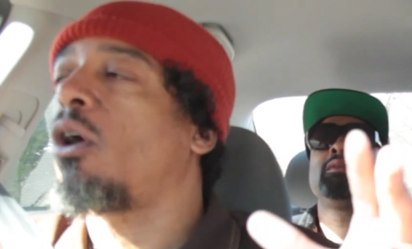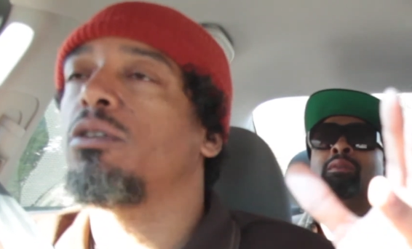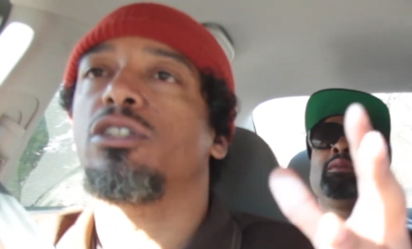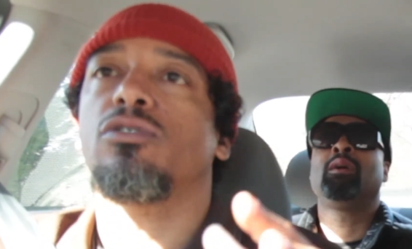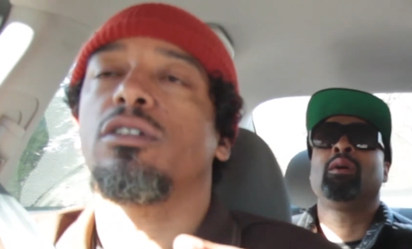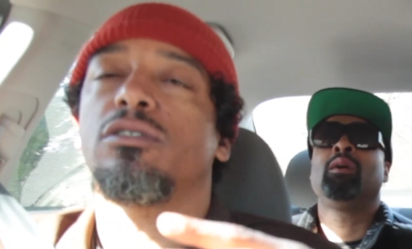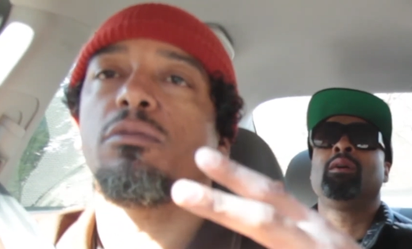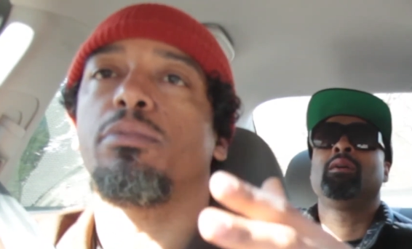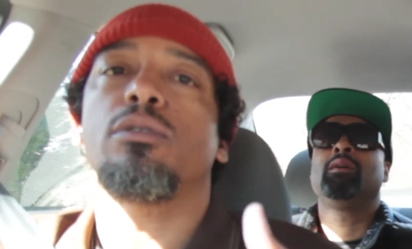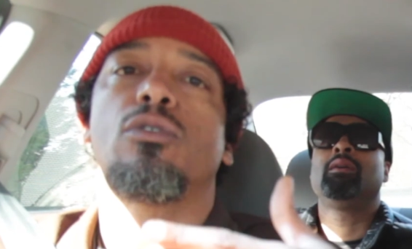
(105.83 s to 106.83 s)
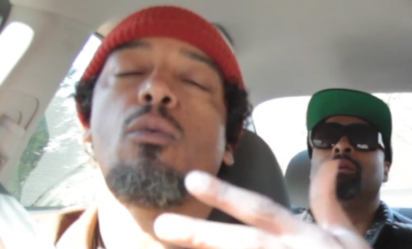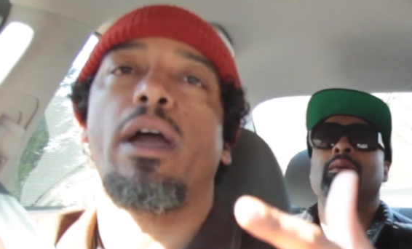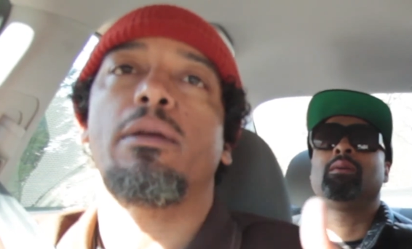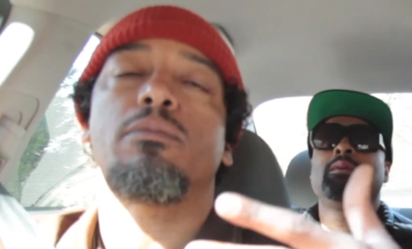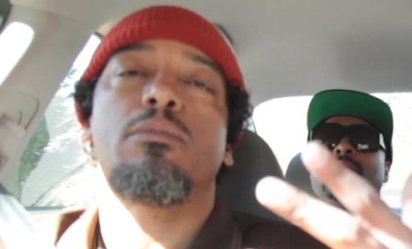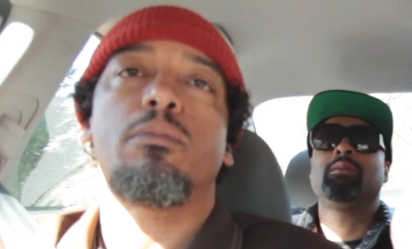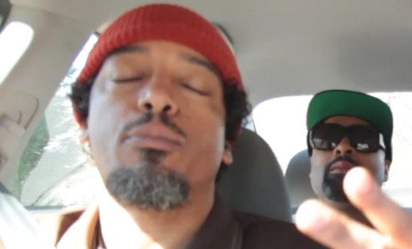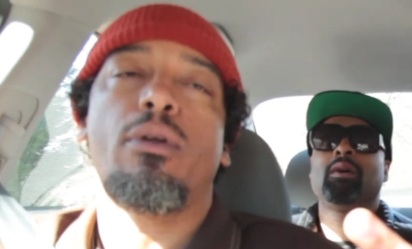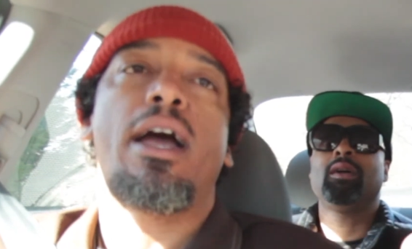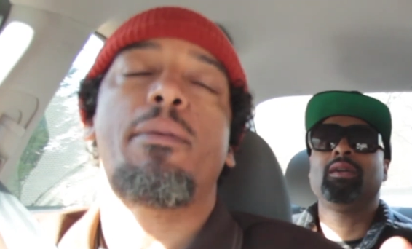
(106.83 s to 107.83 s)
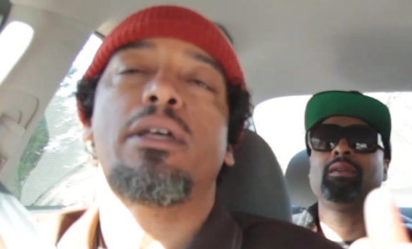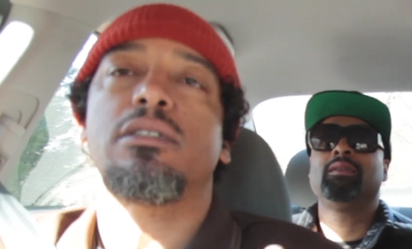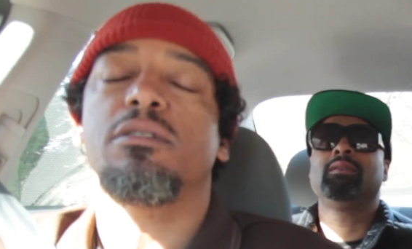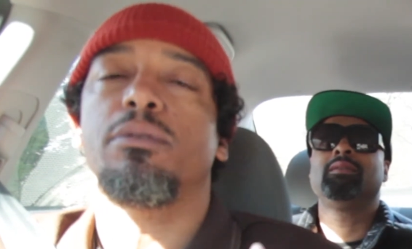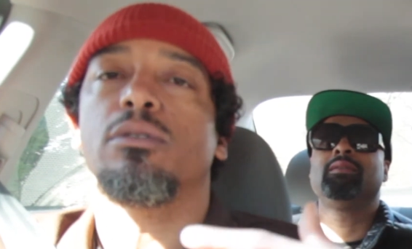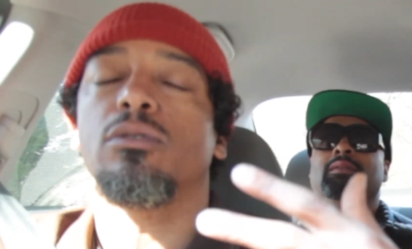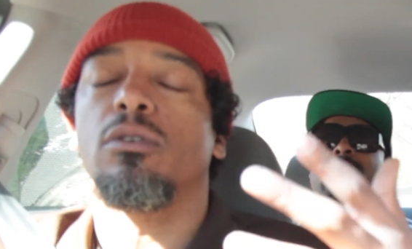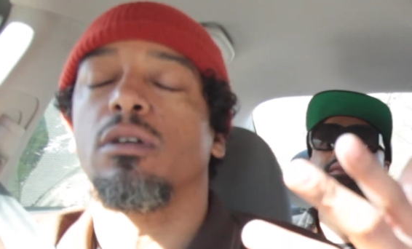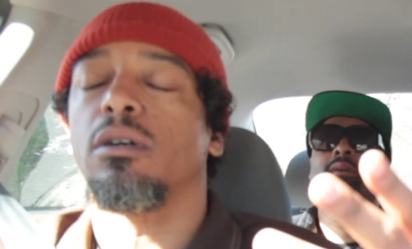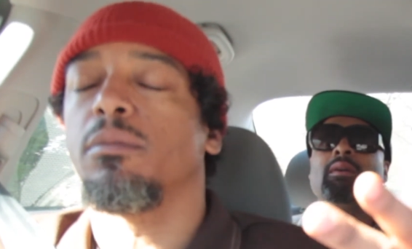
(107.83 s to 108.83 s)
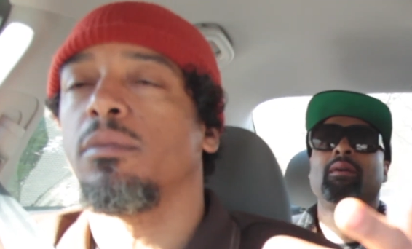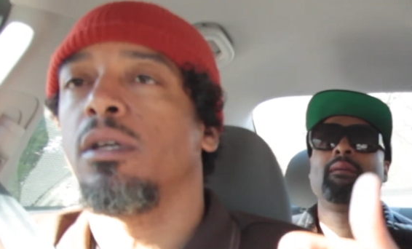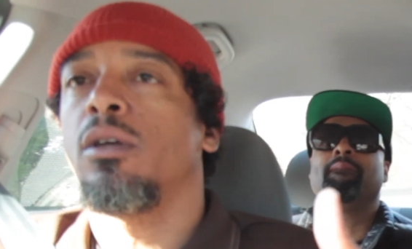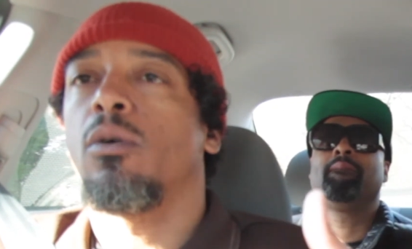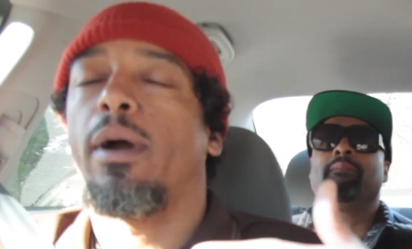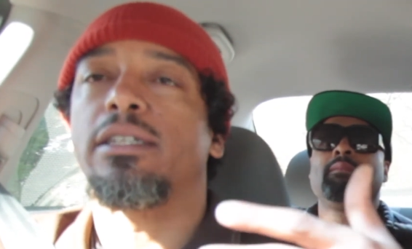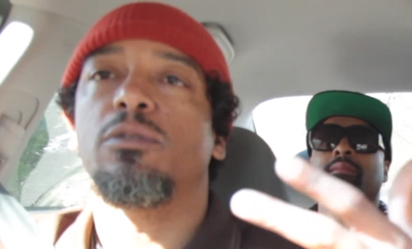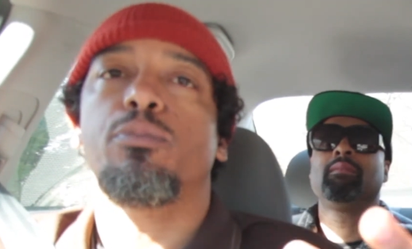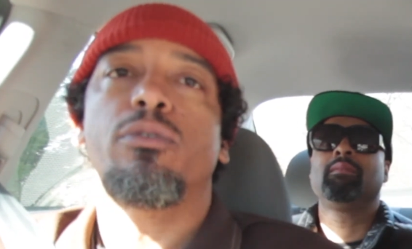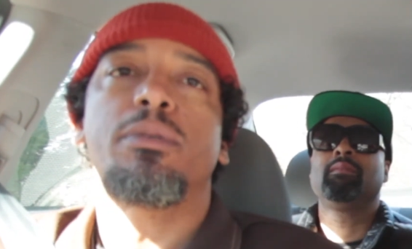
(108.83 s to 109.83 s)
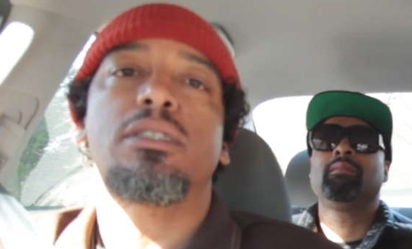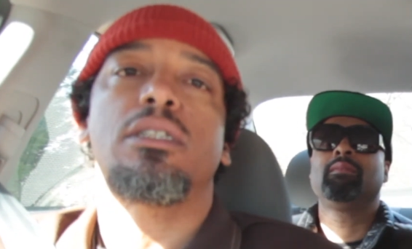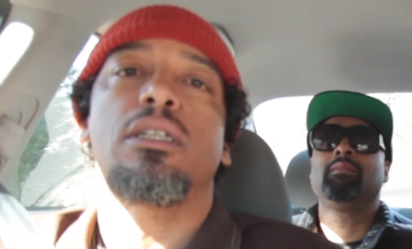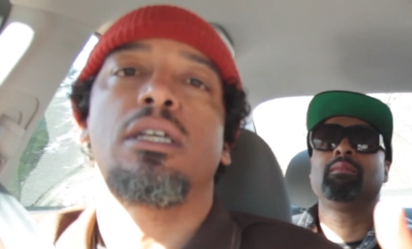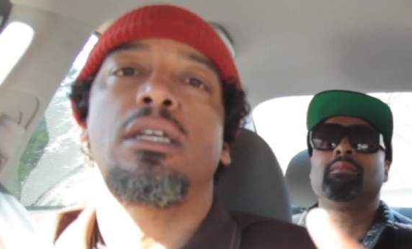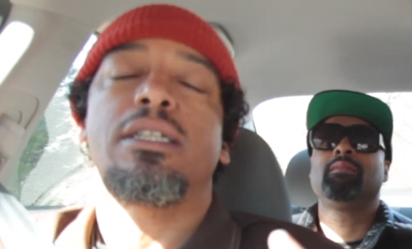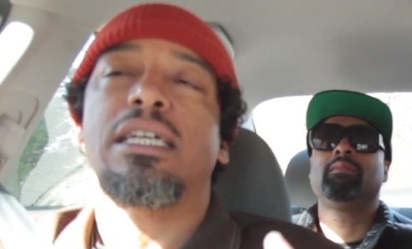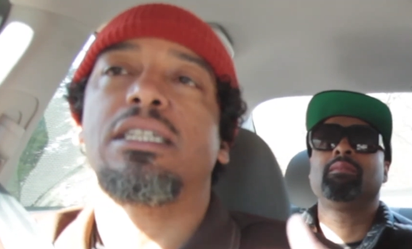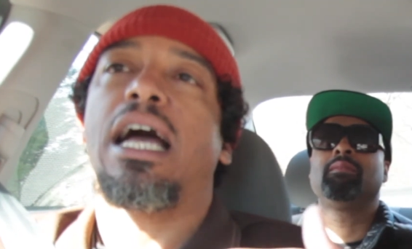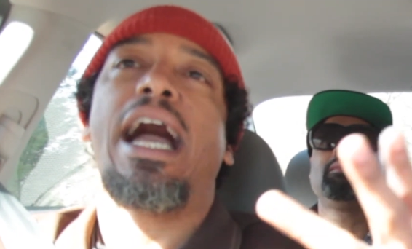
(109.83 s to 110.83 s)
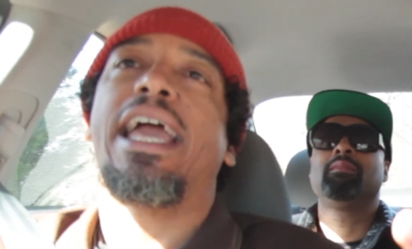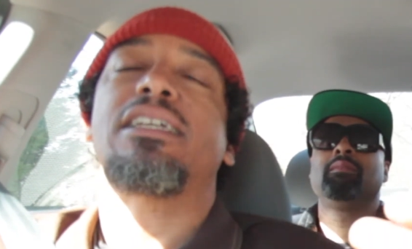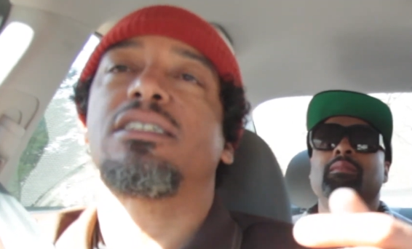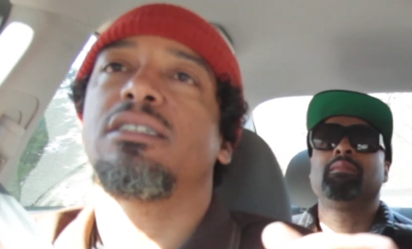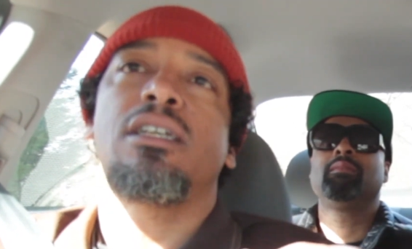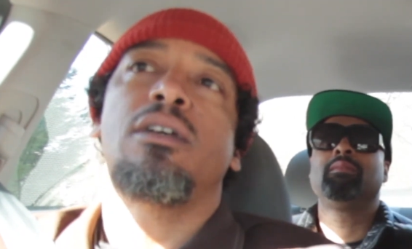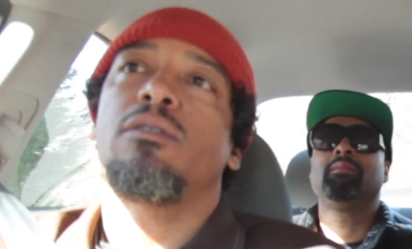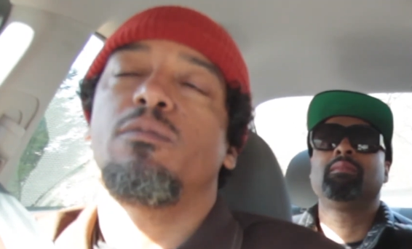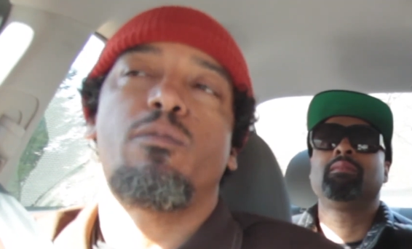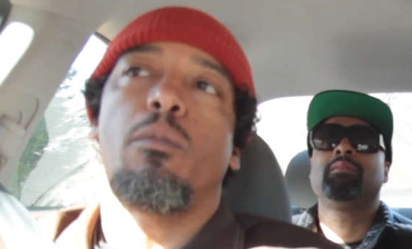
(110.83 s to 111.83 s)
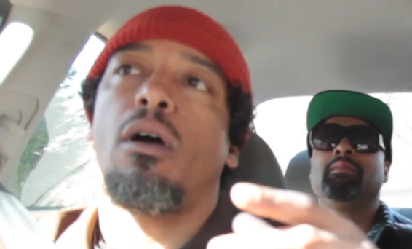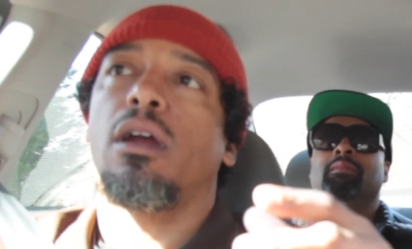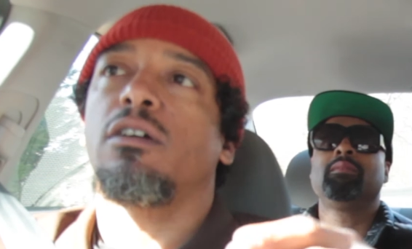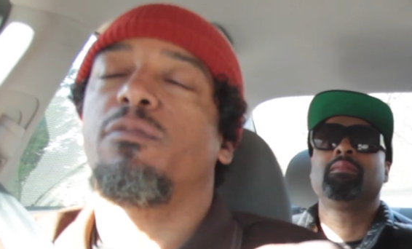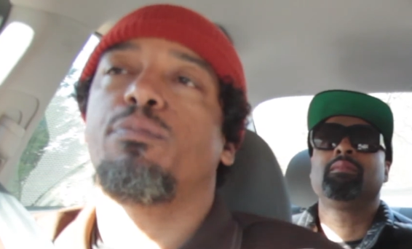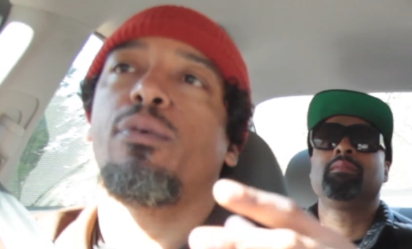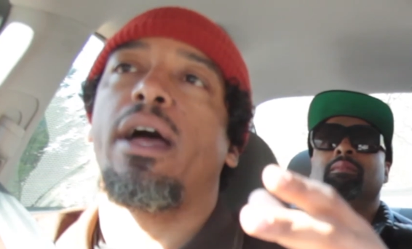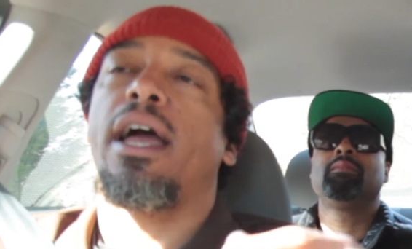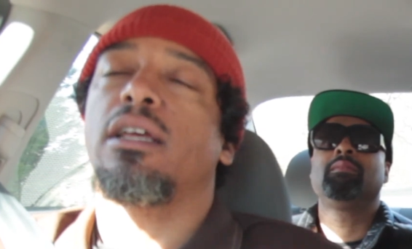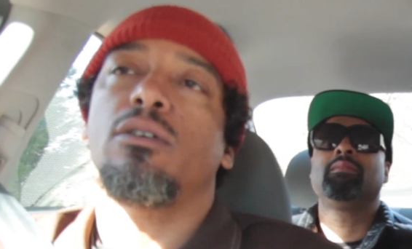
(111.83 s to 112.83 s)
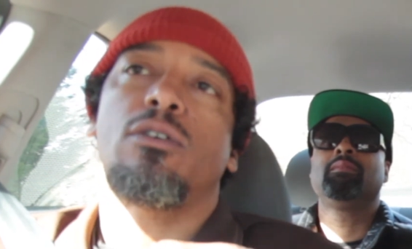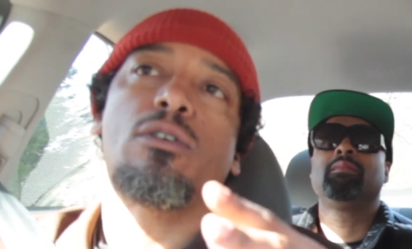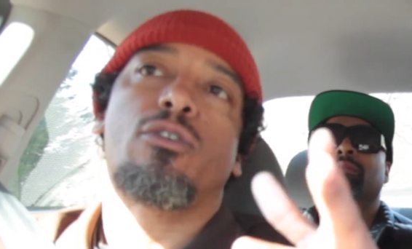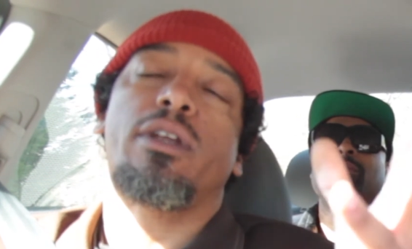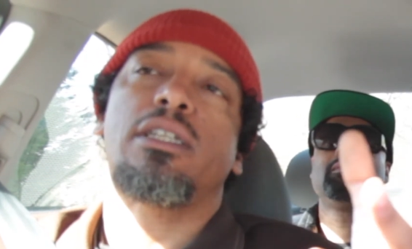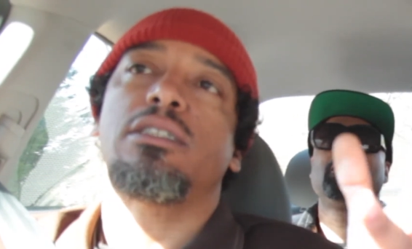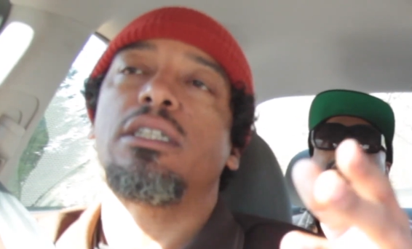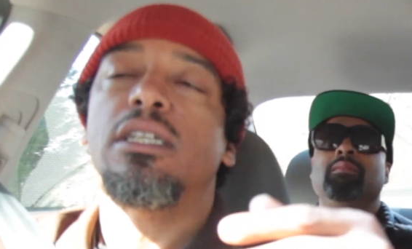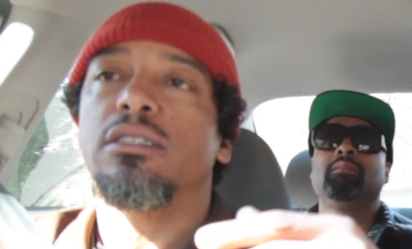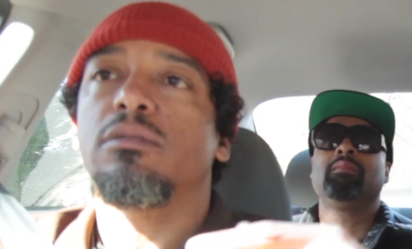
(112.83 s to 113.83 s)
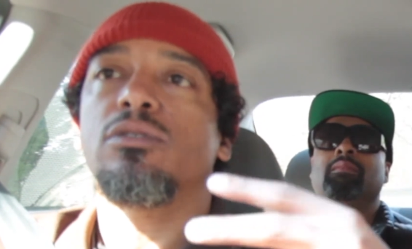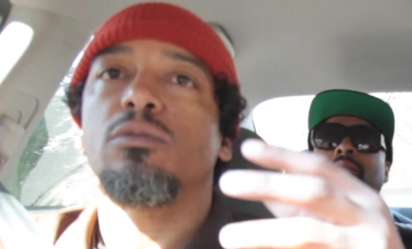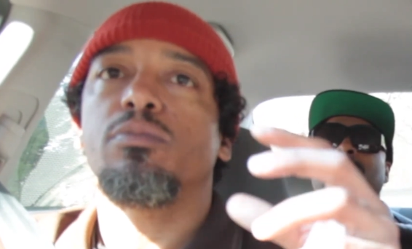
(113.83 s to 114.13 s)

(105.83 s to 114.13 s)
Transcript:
Speaker 1: All these structures are built on white pride right. because it's built right. on um, white supremacy. Right. That's the highest mark of pride going crazy is su